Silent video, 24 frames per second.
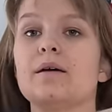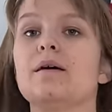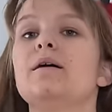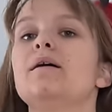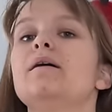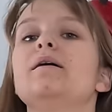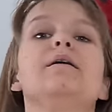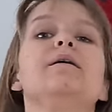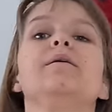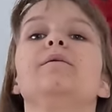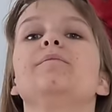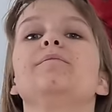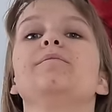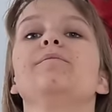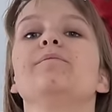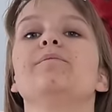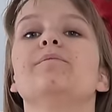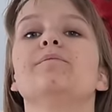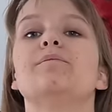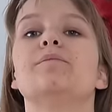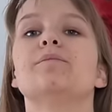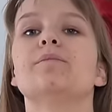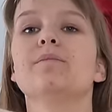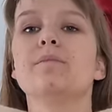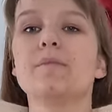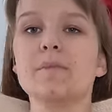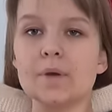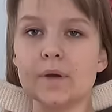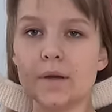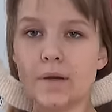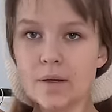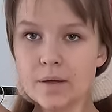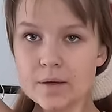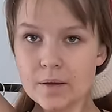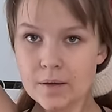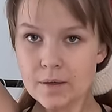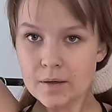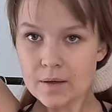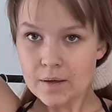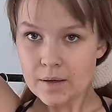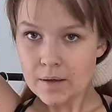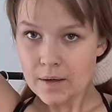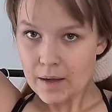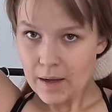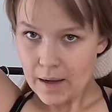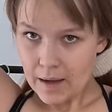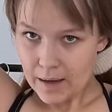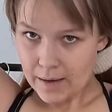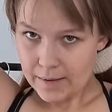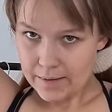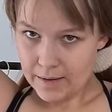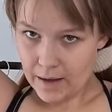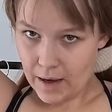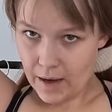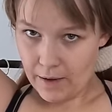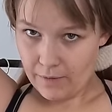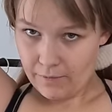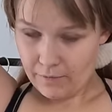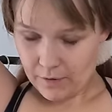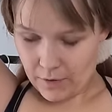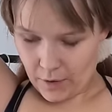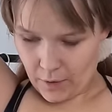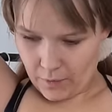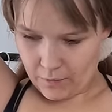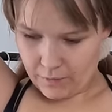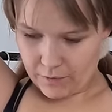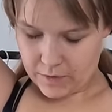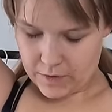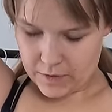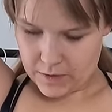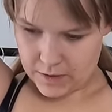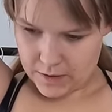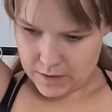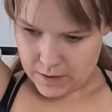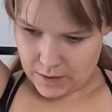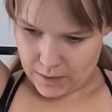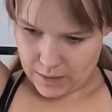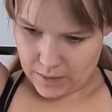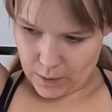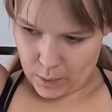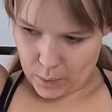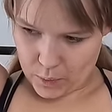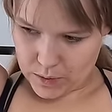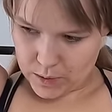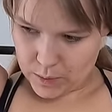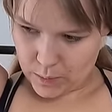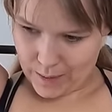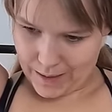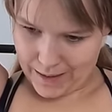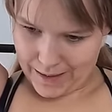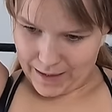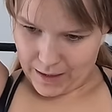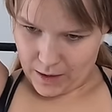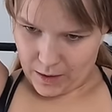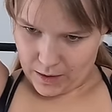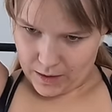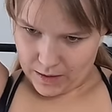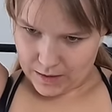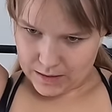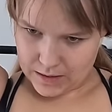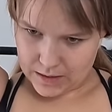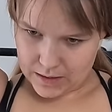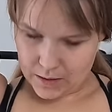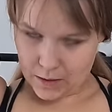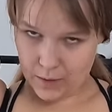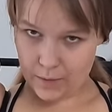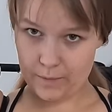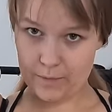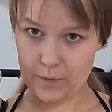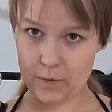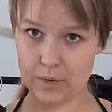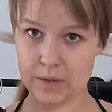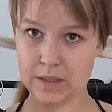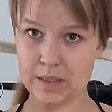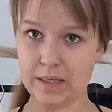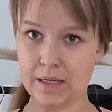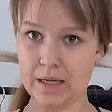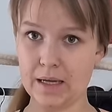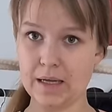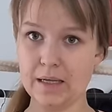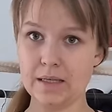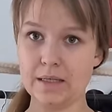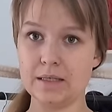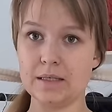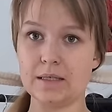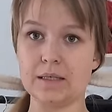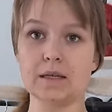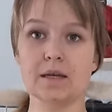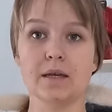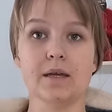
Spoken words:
And I've loved those ways of using it,